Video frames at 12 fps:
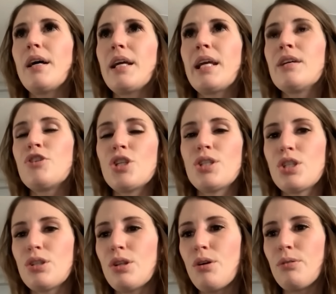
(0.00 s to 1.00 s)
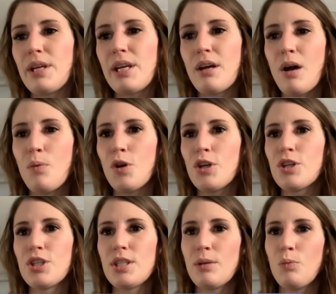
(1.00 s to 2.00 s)
it just slowly got
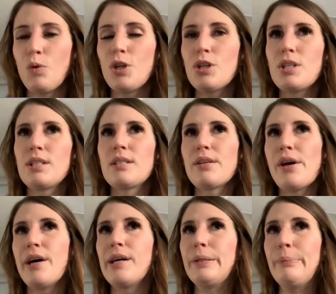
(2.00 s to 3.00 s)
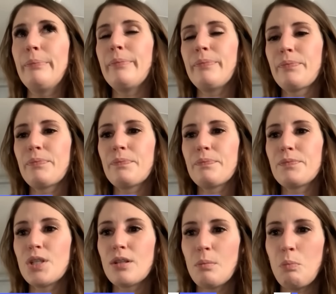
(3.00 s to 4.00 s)
worse and worse um,
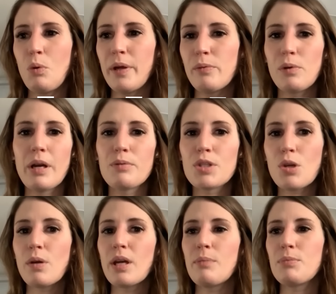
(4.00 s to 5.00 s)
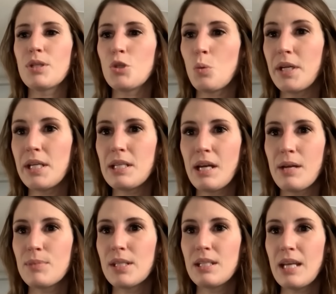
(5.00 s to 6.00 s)
to the point where I was going up to 20
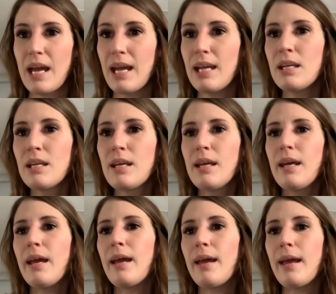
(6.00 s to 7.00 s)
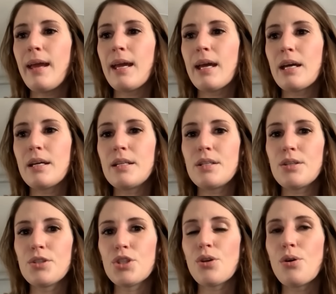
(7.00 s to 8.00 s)
times a day. And
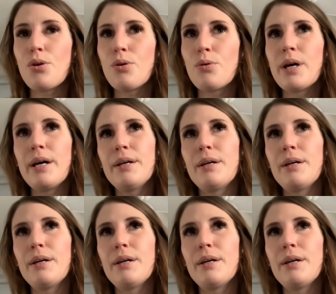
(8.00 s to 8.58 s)
so,